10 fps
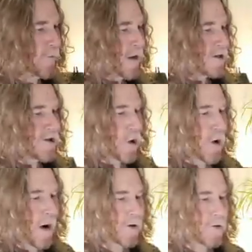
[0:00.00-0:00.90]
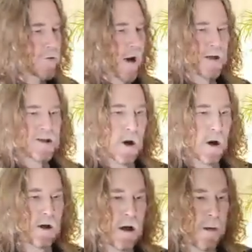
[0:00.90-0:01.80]
So I'm going to write a
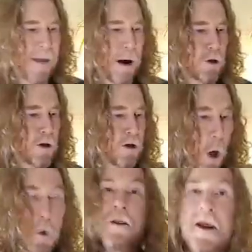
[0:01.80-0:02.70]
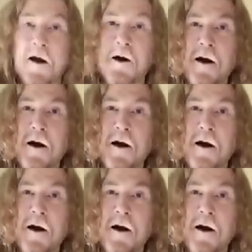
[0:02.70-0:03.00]
song about going there,